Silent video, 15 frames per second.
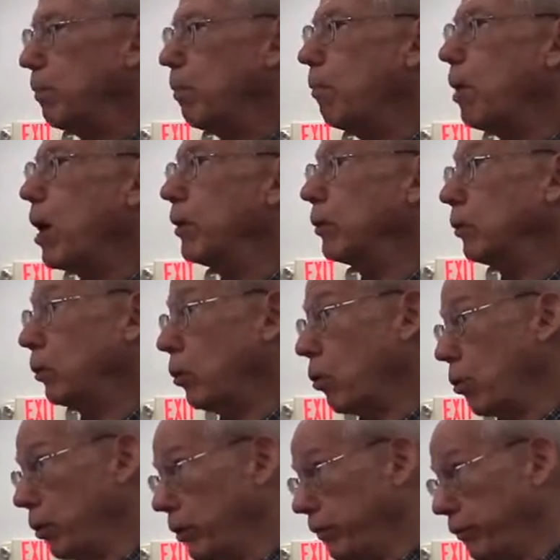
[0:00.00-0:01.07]

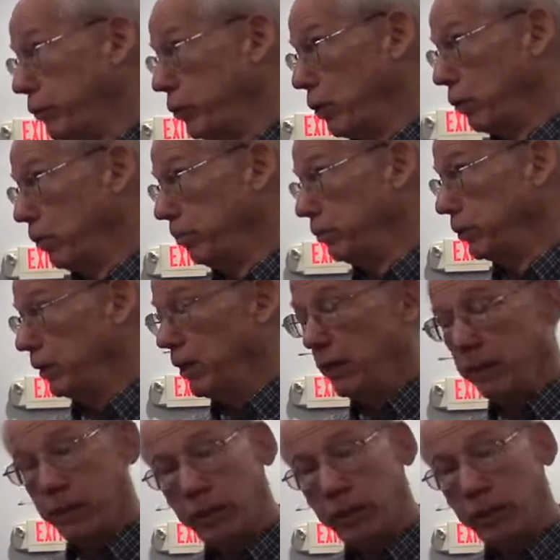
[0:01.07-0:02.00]
monologue of Job's. In